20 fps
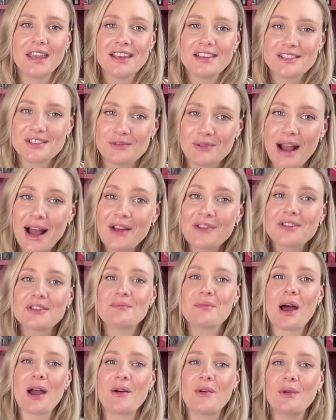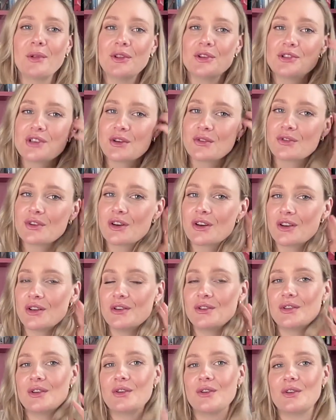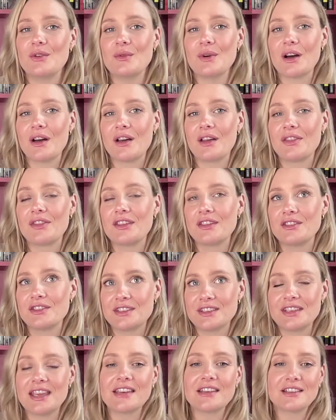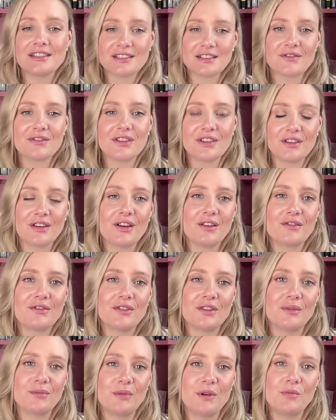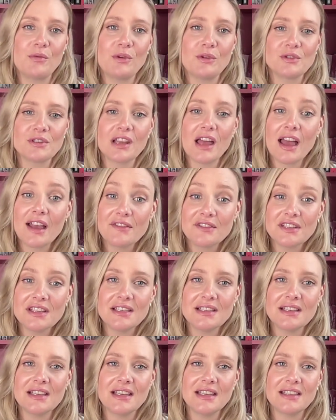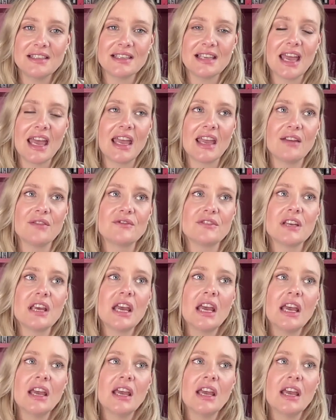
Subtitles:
surrounded by all the children who are the descendants of the people whose lives he saved.